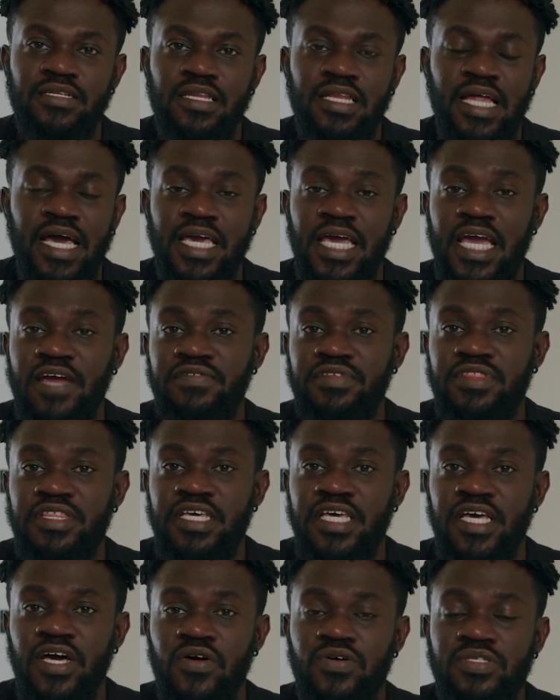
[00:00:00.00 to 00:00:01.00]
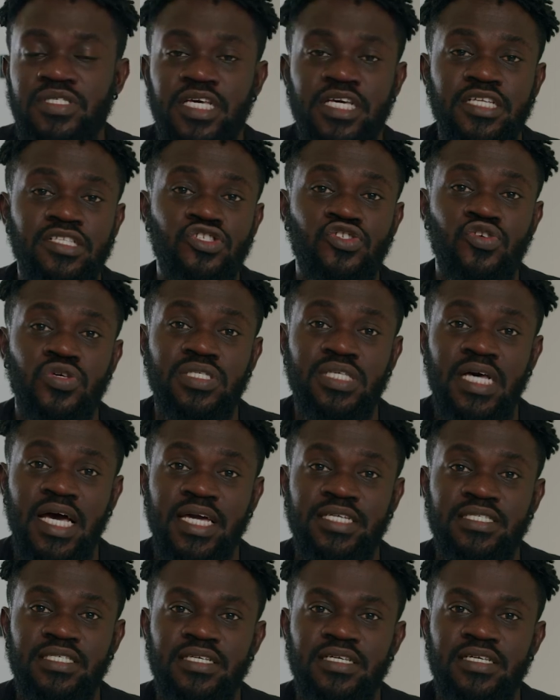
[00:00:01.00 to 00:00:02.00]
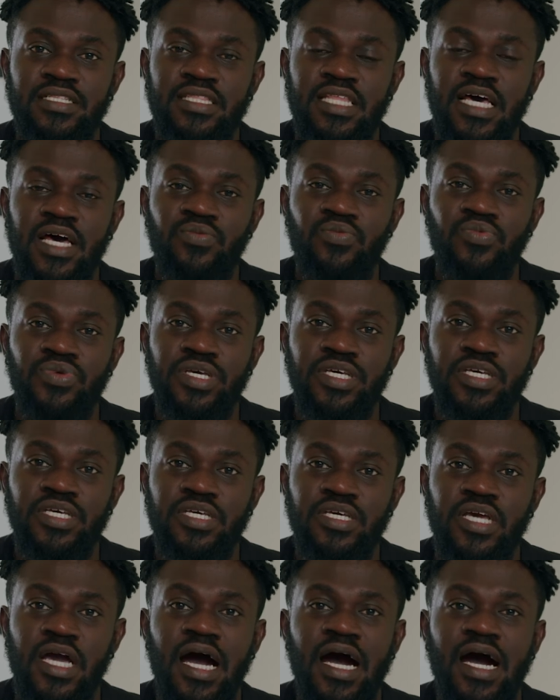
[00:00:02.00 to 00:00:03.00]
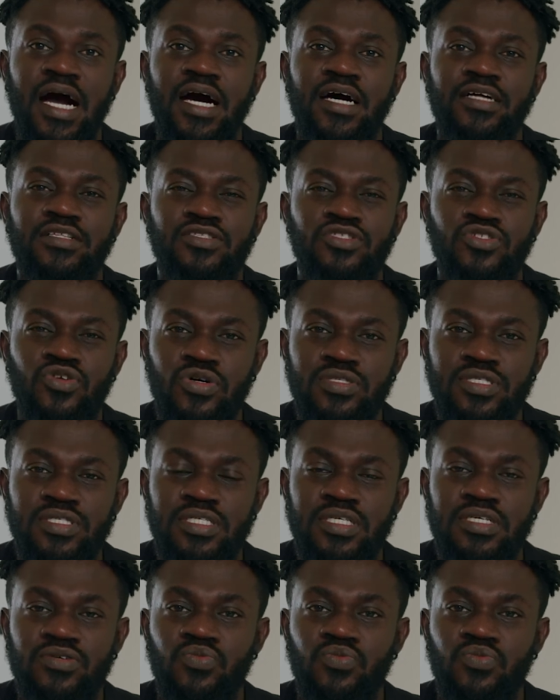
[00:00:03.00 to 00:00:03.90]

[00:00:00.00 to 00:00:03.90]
like everything else in society that we are taught